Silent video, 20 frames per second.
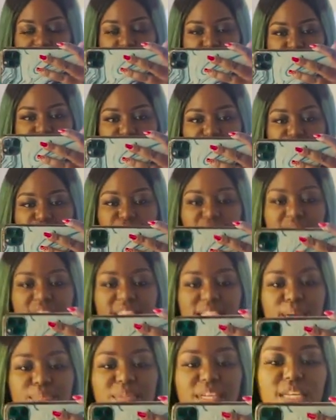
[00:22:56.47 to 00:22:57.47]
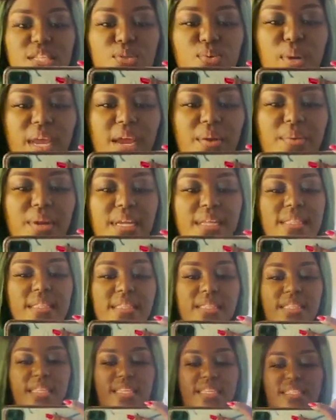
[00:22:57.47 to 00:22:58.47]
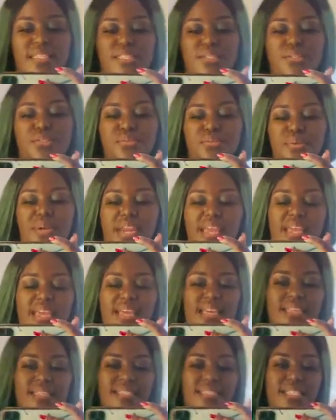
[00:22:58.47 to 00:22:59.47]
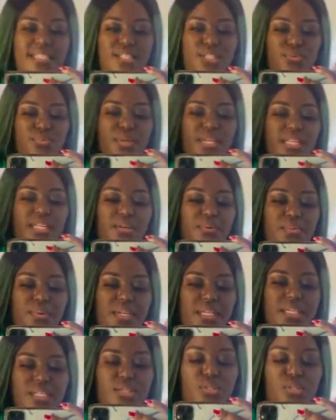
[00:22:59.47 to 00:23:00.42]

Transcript: outfit. I'm just wearing this dress. It's really